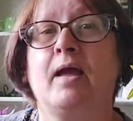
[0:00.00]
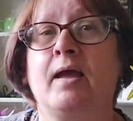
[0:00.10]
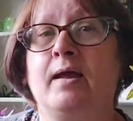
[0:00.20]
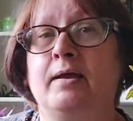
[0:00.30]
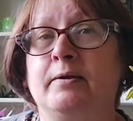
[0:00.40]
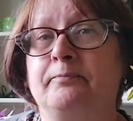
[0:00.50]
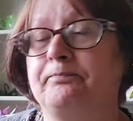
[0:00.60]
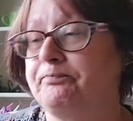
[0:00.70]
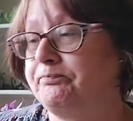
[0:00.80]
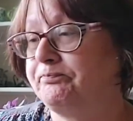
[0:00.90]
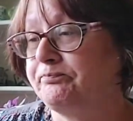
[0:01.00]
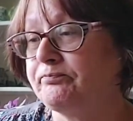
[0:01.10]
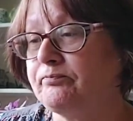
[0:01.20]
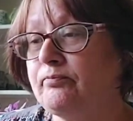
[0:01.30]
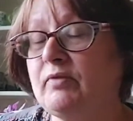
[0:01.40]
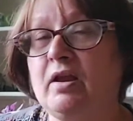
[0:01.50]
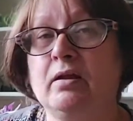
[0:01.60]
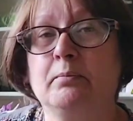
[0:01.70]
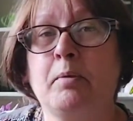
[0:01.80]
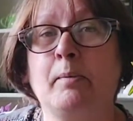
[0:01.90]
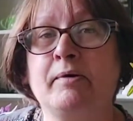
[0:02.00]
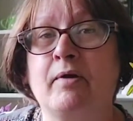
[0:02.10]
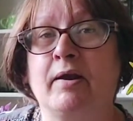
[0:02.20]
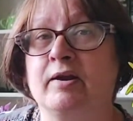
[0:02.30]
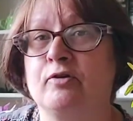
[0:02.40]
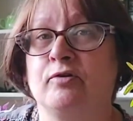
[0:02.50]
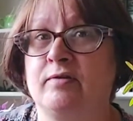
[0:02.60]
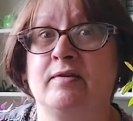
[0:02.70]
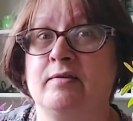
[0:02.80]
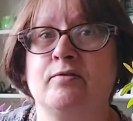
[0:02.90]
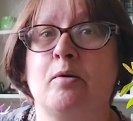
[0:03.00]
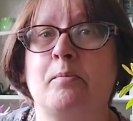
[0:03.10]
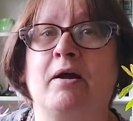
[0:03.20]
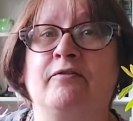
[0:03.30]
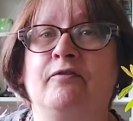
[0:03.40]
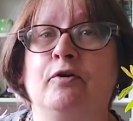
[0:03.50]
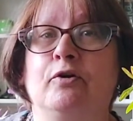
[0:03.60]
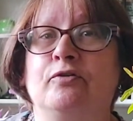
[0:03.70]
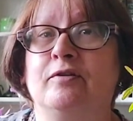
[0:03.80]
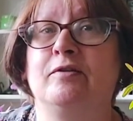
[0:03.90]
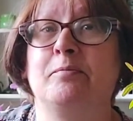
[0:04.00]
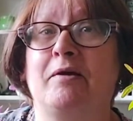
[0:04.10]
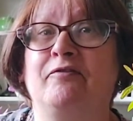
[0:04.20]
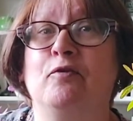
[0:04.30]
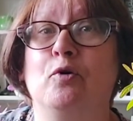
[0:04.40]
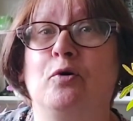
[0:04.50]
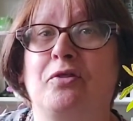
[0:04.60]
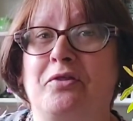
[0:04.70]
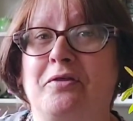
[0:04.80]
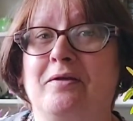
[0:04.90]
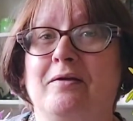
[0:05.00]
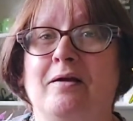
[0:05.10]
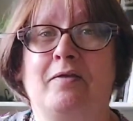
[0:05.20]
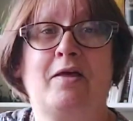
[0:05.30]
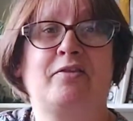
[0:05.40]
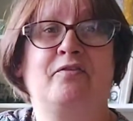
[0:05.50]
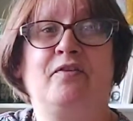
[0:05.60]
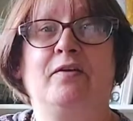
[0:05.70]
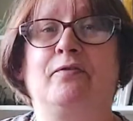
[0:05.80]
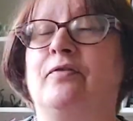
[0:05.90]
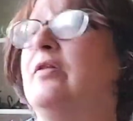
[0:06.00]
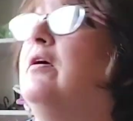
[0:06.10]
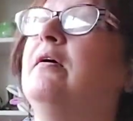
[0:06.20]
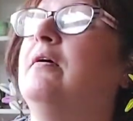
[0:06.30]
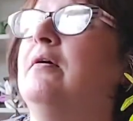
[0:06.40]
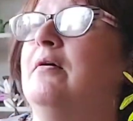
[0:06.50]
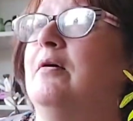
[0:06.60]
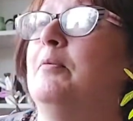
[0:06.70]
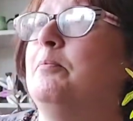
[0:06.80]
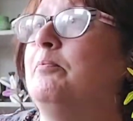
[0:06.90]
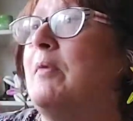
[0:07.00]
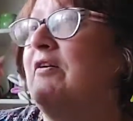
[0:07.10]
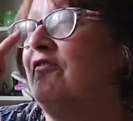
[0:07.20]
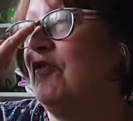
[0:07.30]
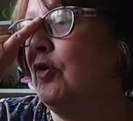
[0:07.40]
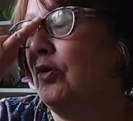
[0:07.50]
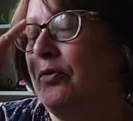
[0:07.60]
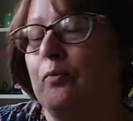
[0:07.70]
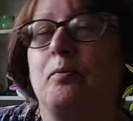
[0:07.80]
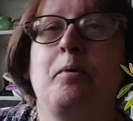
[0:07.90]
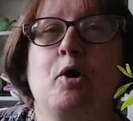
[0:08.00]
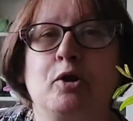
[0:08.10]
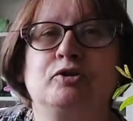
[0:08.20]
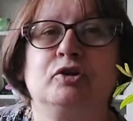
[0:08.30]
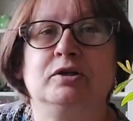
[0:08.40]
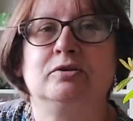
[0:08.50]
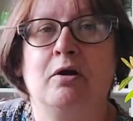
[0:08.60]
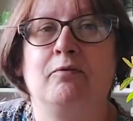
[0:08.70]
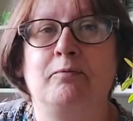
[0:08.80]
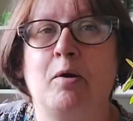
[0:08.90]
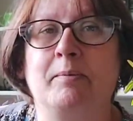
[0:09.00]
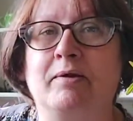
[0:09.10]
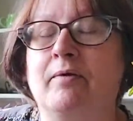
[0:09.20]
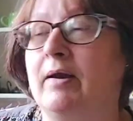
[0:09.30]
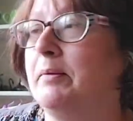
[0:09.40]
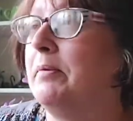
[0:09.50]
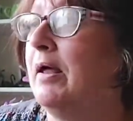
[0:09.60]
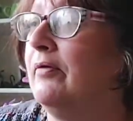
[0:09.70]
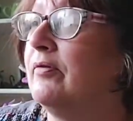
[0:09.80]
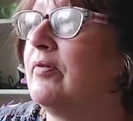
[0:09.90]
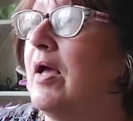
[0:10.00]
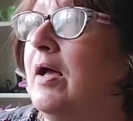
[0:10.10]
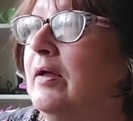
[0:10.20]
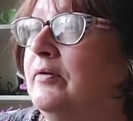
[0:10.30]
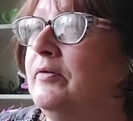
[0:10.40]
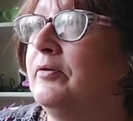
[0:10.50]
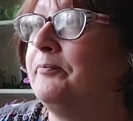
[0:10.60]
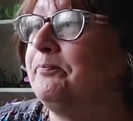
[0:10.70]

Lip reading: a pomegranate, because this is not my first, this is my fourth, and that's the fifth, my fourth purchase of pomegranate plants, and